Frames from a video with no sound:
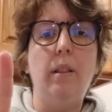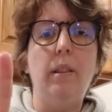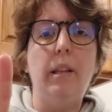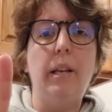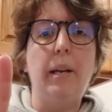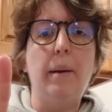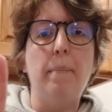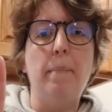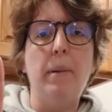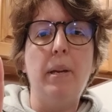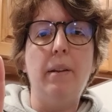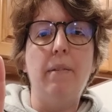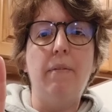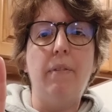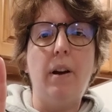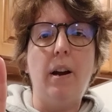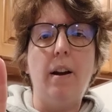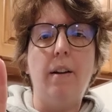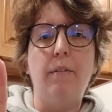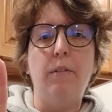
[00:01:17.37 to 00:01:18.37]
like a bent
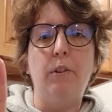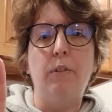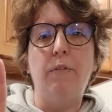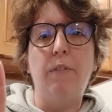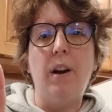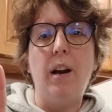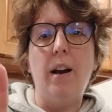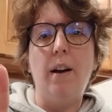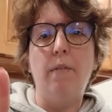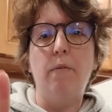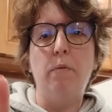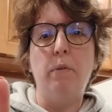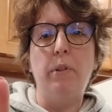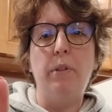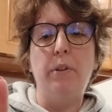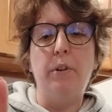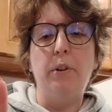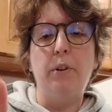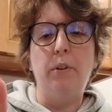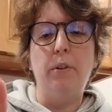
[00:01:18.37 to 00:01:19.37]
5 or 5
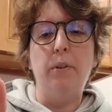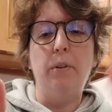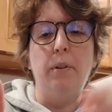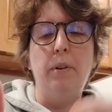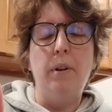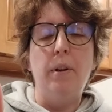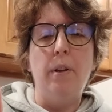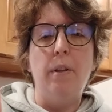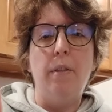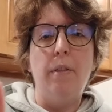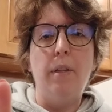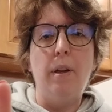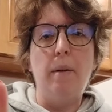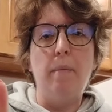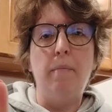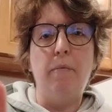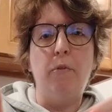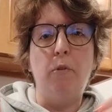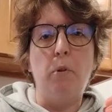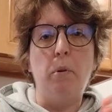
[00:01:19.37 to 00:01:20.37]
with your
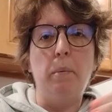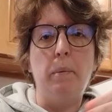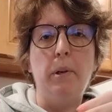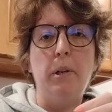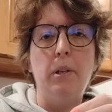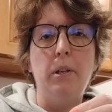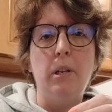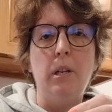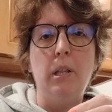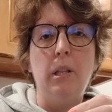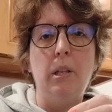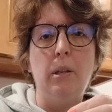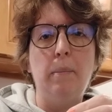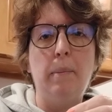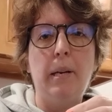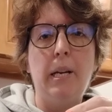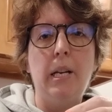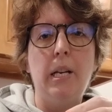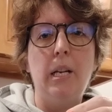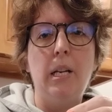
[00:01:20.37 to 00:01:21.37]
thumb forward a little
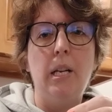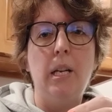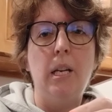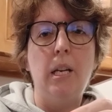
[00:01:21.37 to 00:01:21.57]
bit,